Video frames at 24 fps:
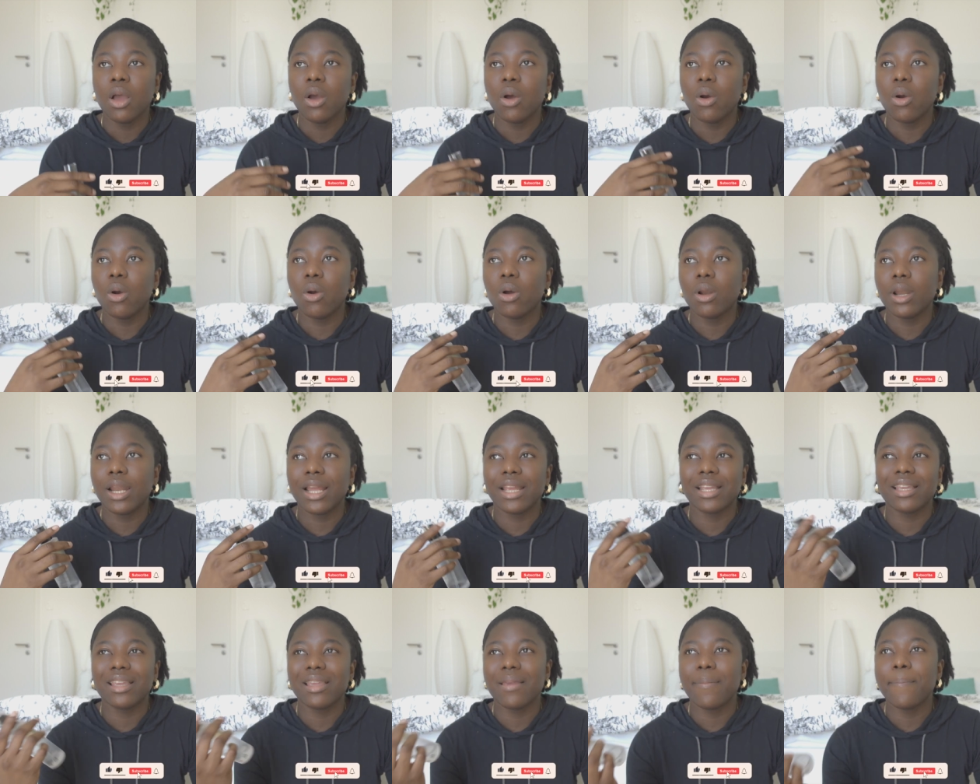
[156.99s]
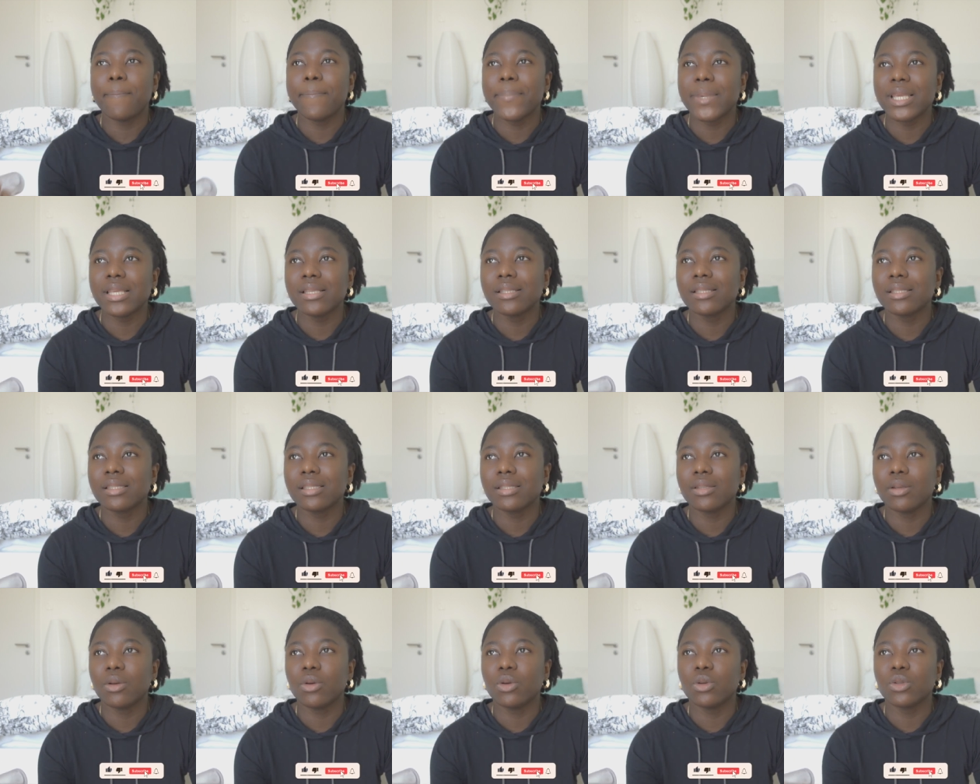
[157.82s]
or like a
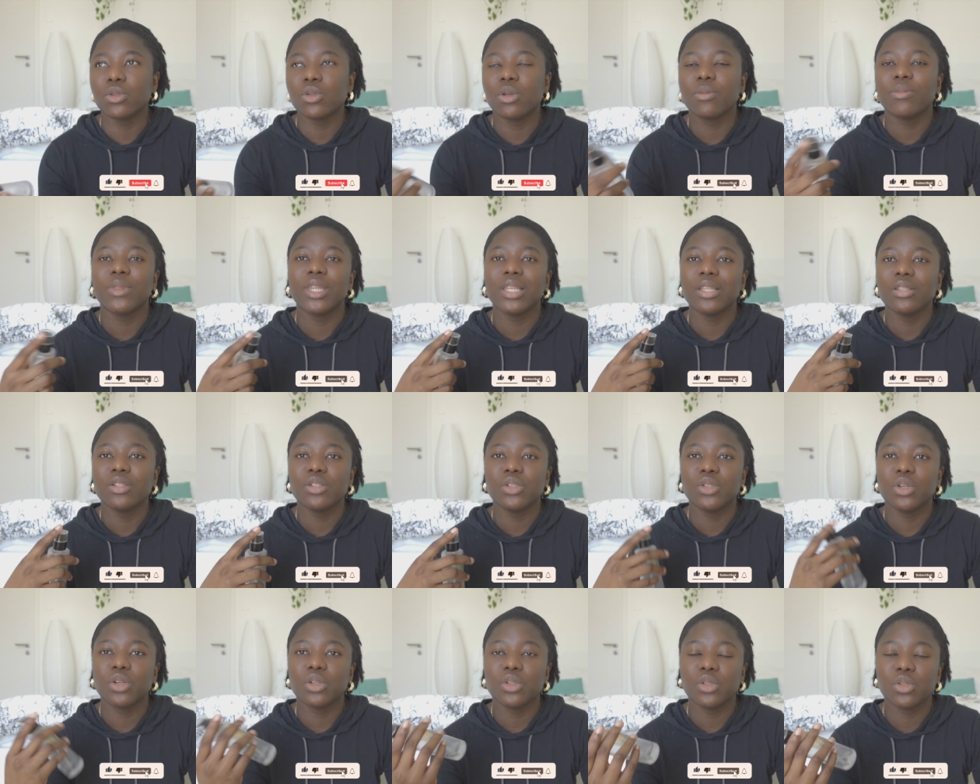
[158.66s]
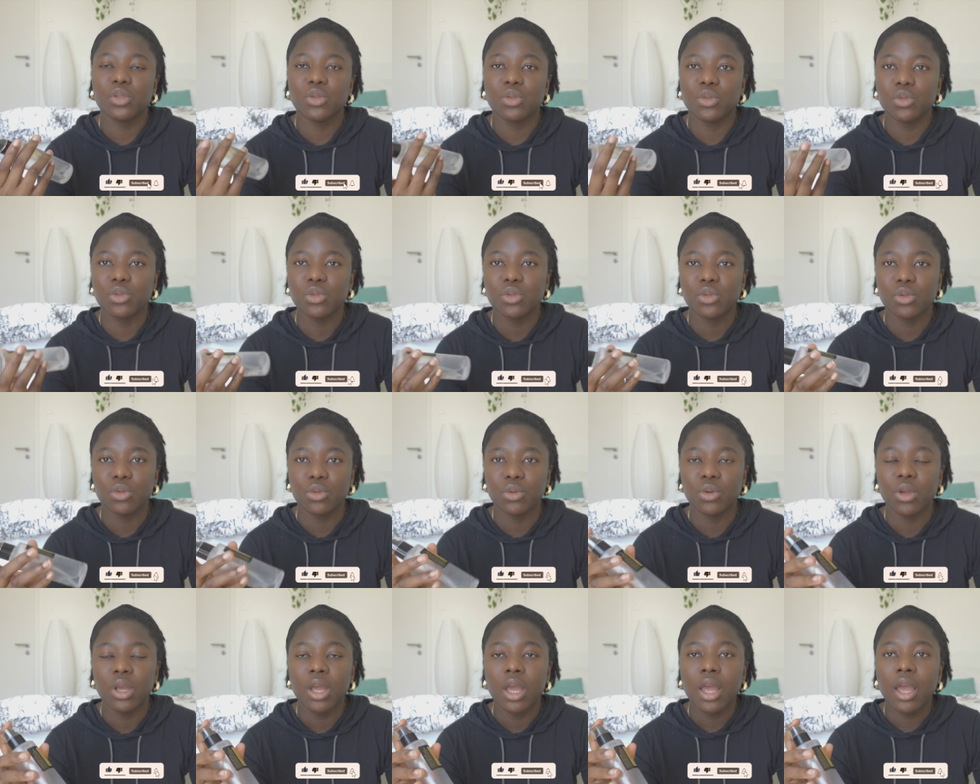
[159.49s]
mist, or something you just use
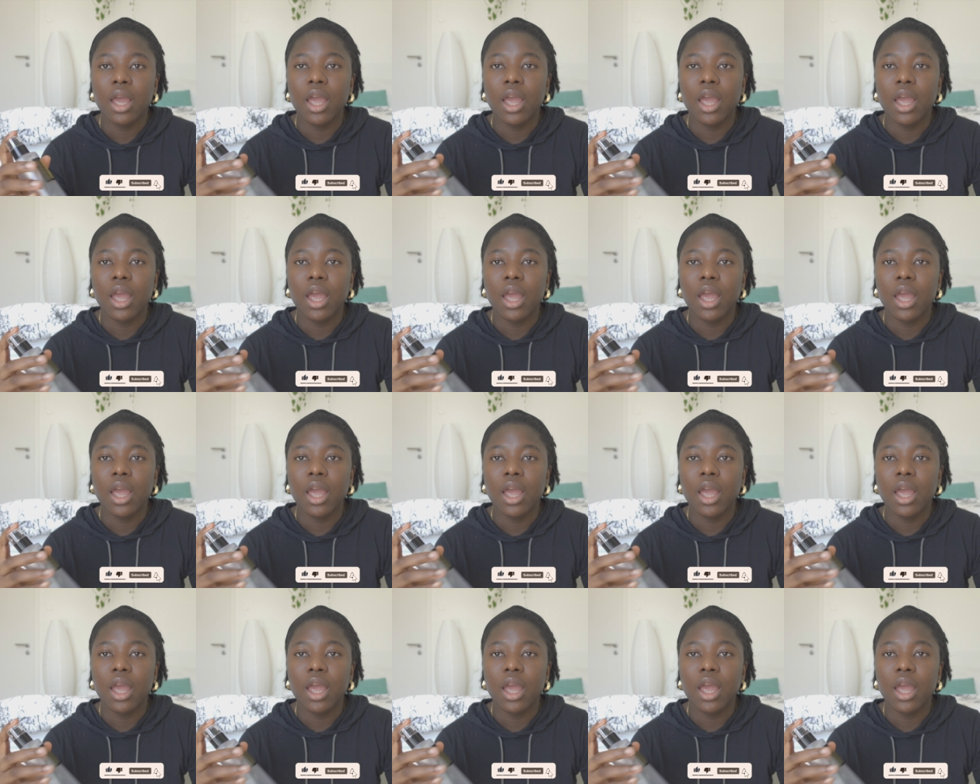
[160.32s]
to